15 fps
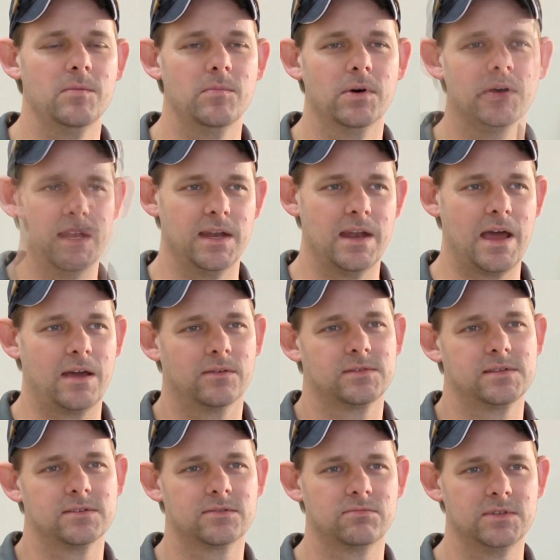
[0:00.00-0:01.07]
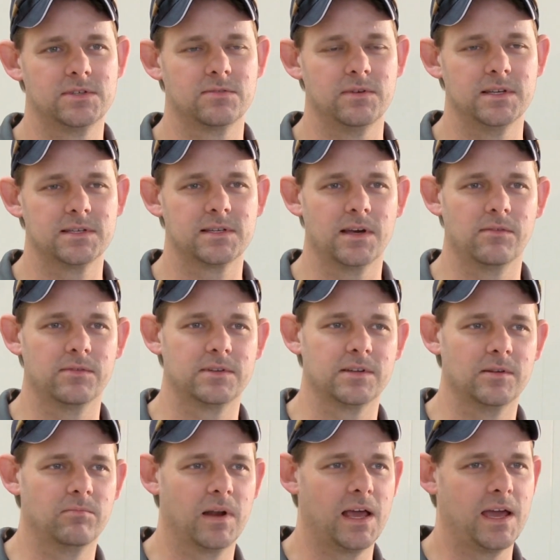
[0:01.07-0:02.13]
But now, since we switched over
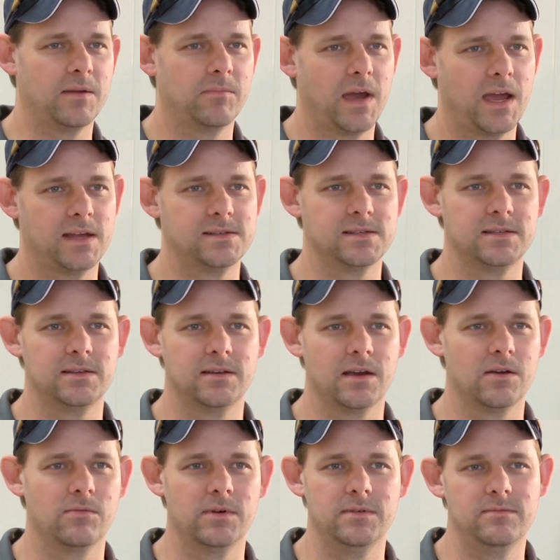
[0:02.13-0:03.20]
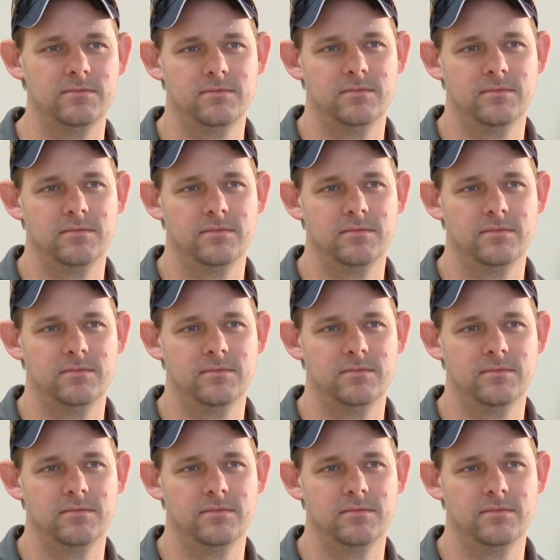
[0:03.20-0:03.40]
to the Black Magic, you know, we